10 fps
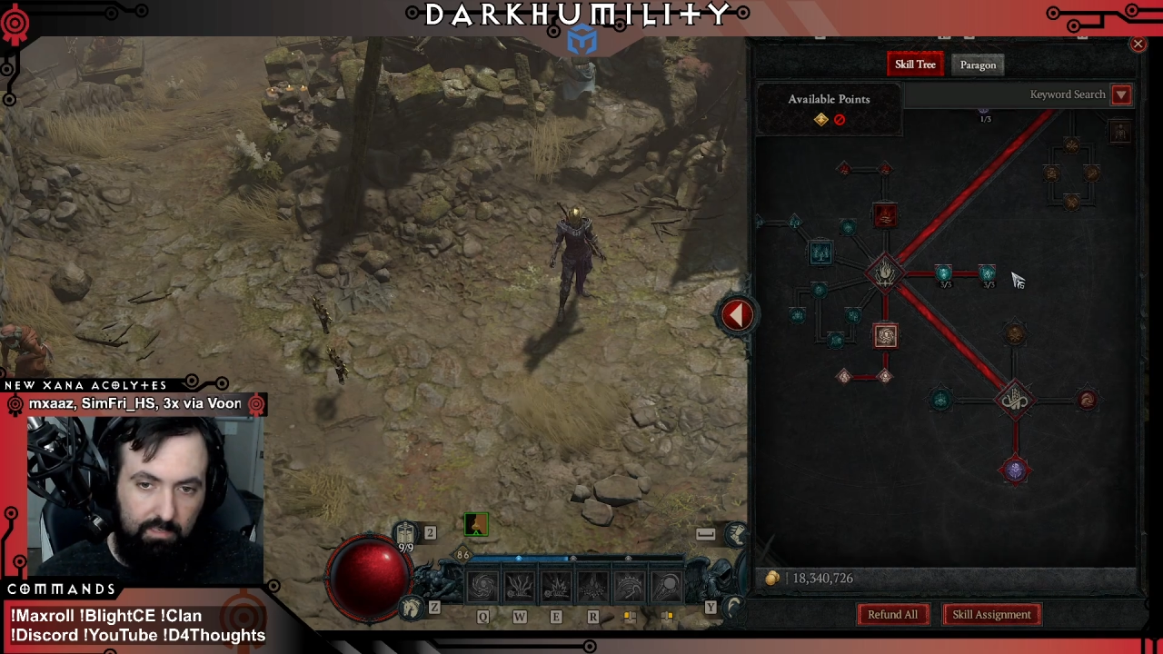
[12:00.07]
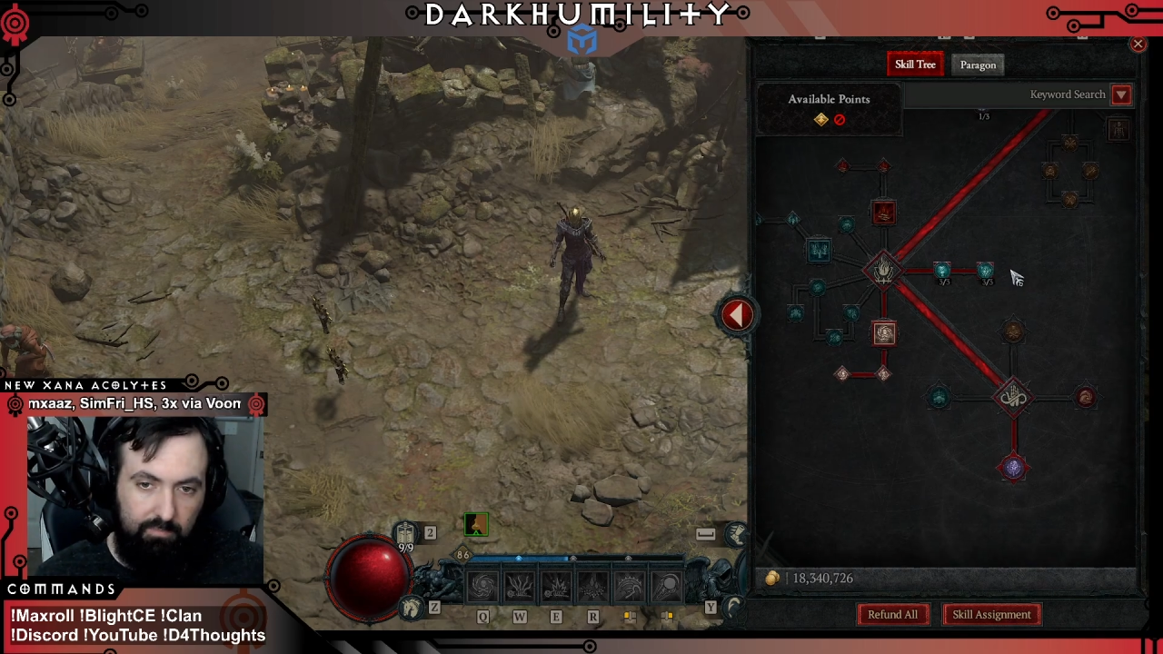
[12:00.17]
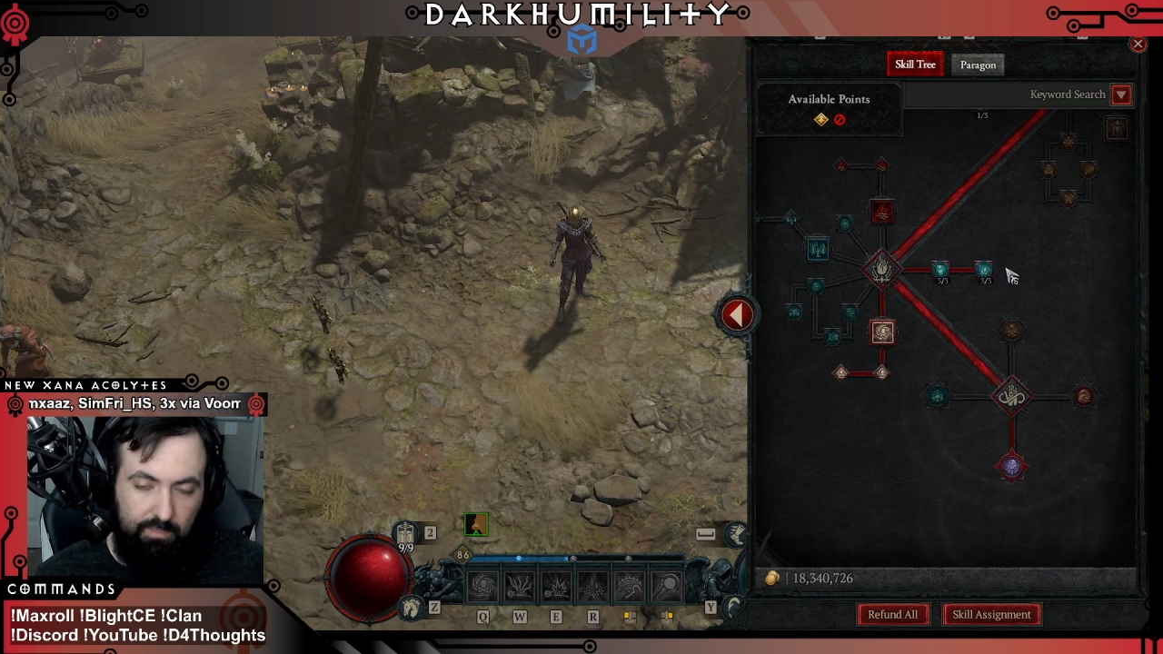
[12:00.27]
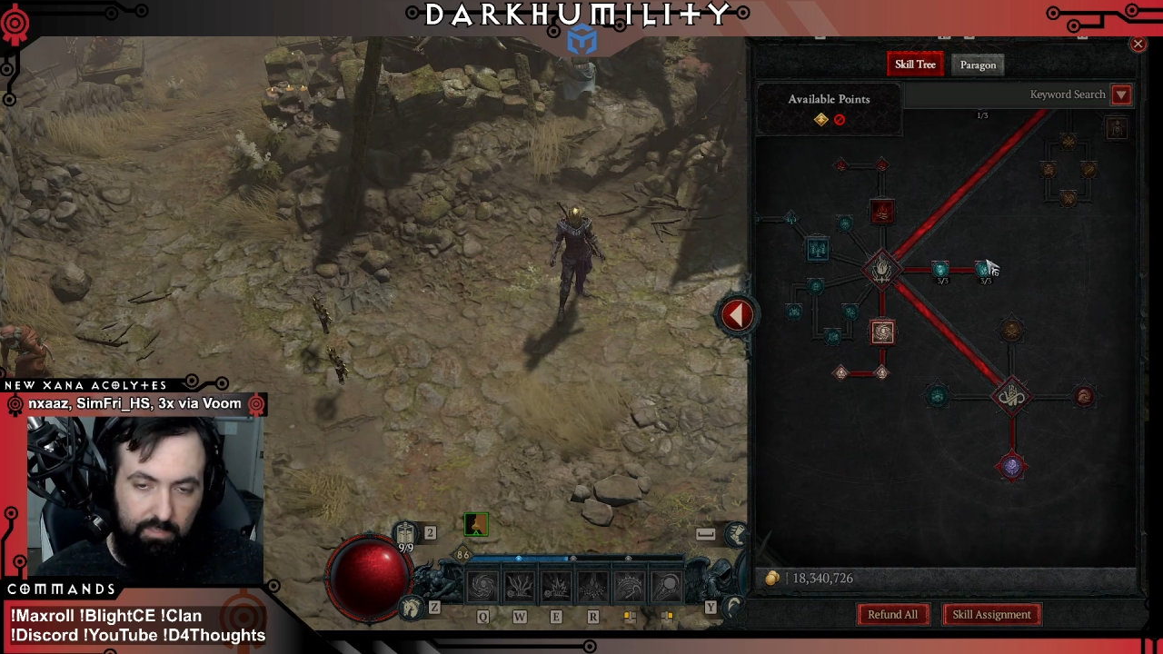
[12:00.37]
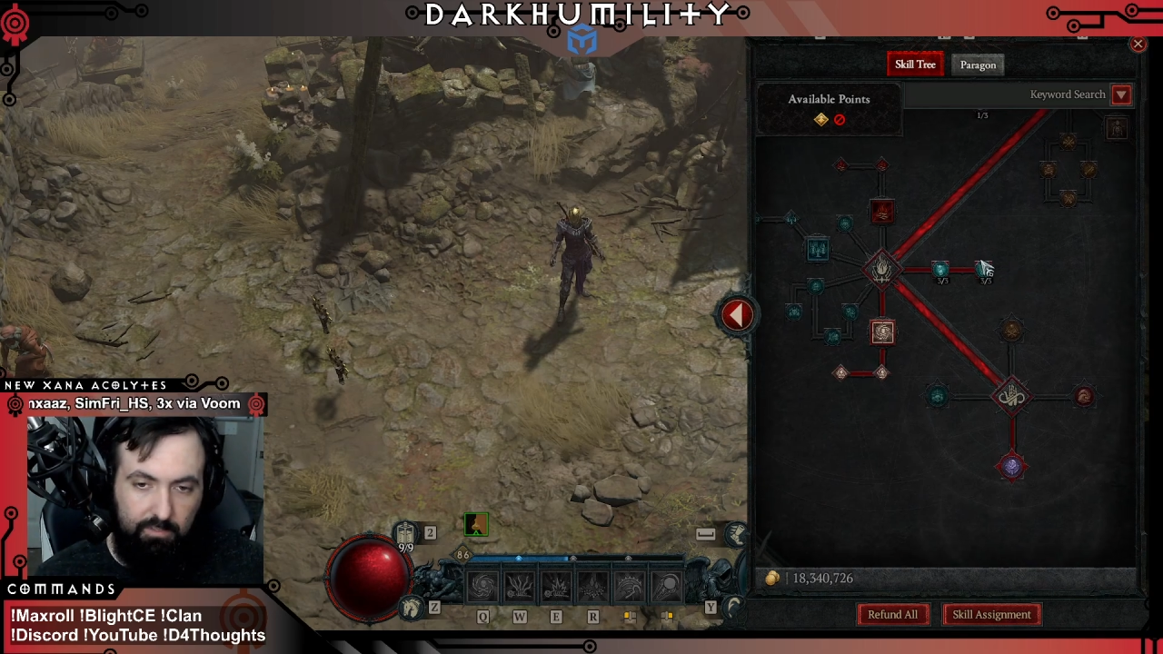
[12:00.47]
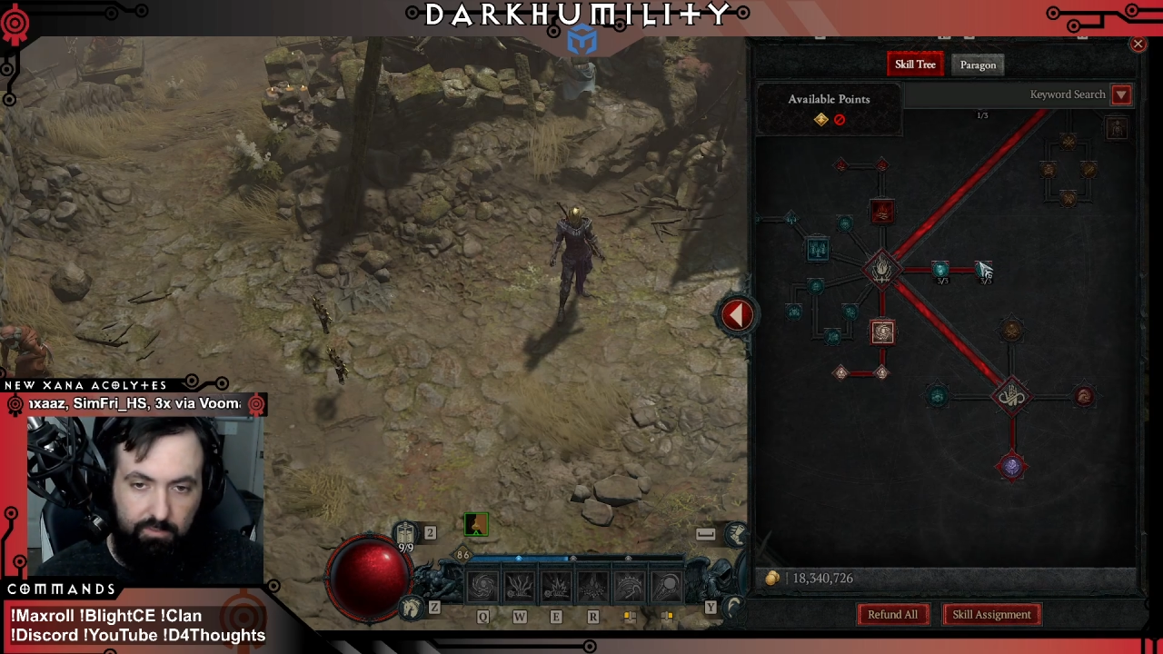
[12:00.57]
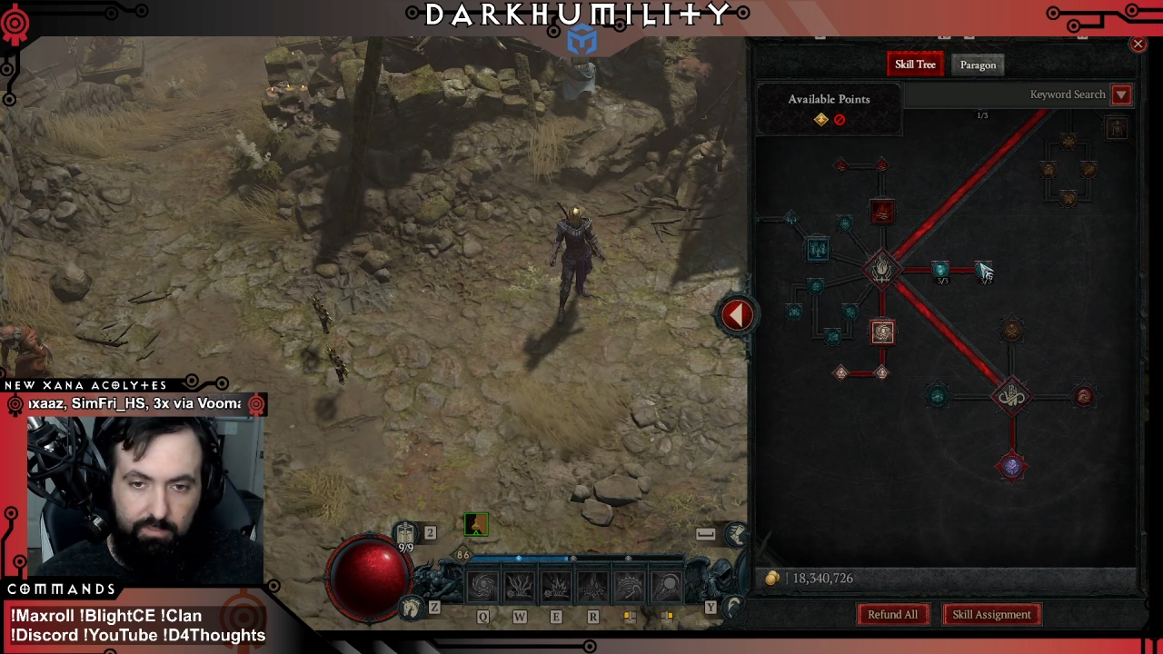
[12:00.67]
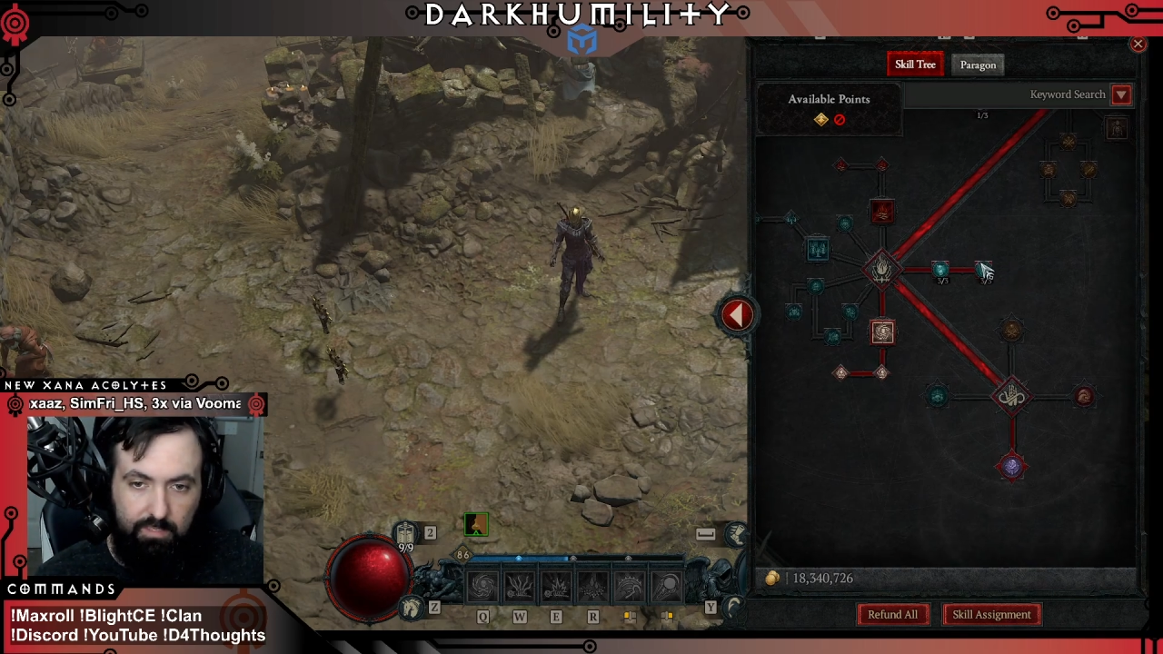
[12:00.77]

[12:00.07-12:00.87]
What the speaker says: of extra